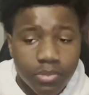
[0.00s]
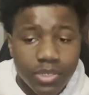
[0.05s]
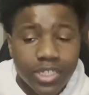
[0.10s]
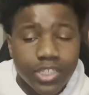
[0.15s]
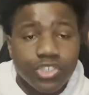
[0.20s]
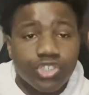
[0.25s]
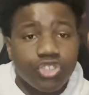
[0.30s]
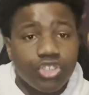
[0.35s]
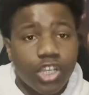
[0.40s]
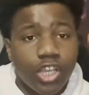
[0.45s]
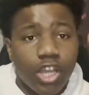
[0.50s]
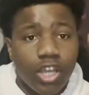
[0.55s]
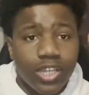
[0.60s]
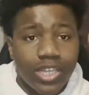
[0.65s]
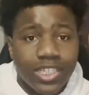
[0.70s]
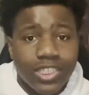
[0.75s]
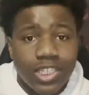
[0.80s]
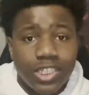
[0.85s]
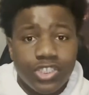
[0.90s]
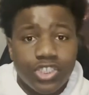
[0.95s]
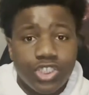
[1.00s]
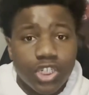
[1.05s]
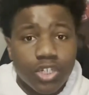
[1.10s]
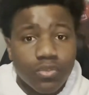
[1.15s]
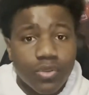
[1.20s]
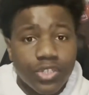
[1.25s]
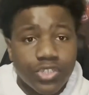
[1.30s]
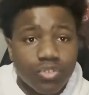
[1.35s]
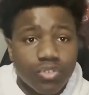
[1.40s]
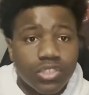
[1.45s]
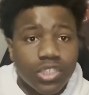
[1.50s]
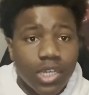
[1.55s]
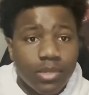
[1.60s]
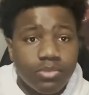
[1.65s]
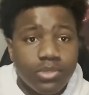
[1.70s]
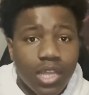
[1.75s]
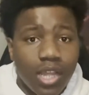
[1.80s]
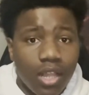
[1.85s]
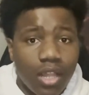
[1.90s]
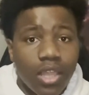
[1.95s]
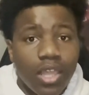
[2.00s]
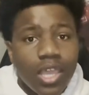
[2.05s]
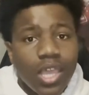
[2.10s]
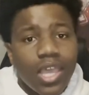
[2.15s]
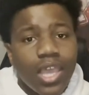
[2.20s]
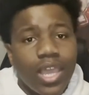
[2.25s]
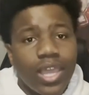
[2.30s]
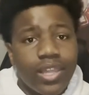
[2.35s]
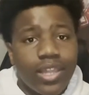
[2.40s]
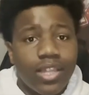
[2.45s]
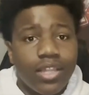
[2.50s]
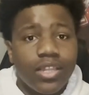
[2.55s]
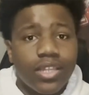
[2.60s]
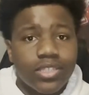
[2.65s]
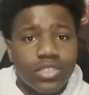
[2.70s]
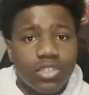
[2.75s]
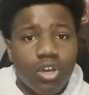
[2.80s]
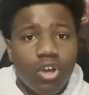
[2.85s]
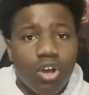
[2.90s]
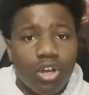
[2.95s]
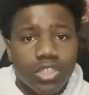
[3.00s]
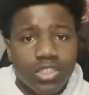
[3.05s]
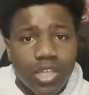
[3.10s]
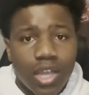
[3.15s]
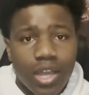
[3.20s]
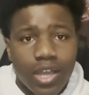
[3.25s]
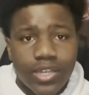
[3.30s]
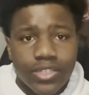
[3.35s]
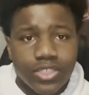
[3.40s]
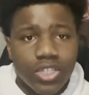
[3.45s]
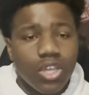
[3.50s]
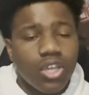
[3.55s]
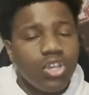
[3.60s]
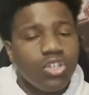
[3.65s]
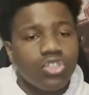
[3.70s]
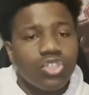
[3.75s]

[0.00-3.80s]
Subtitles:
because Trae Young is a generational type talent, and he lent the Hawks eyes.